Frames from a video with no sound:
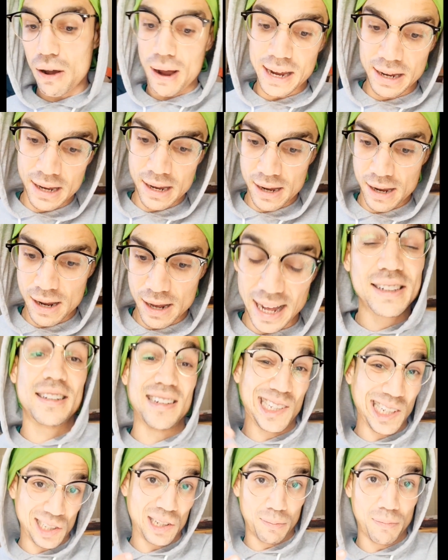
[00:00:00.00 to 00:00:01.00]
that's
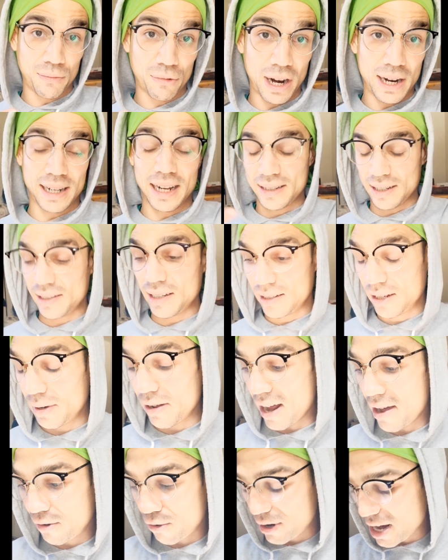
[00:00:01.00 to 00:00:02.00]
the system, right? That's the
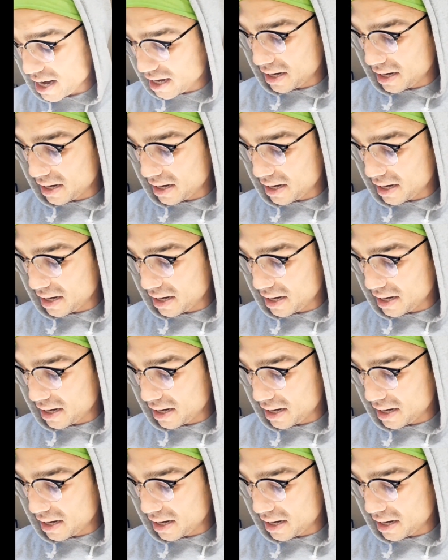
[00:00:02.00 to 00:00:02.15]
system that I've